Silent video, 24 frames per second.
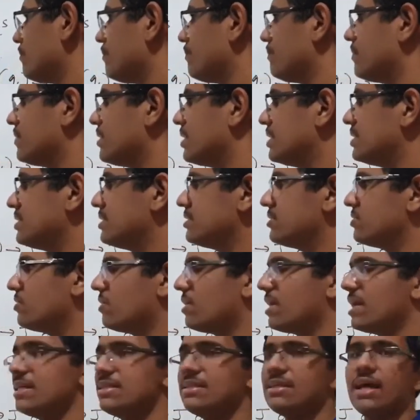This is known
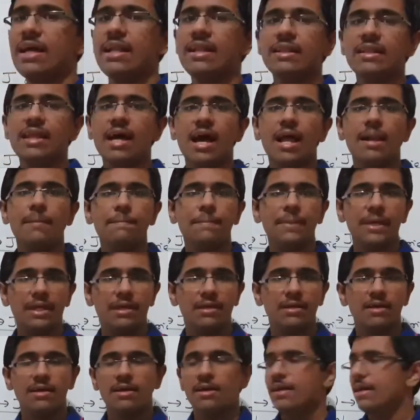as enthalpy.
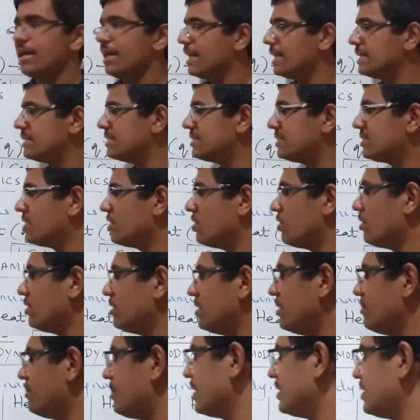It is
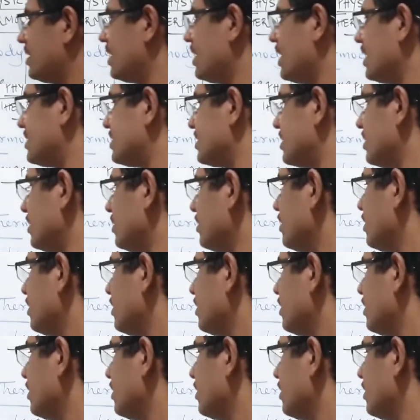denoted by the letter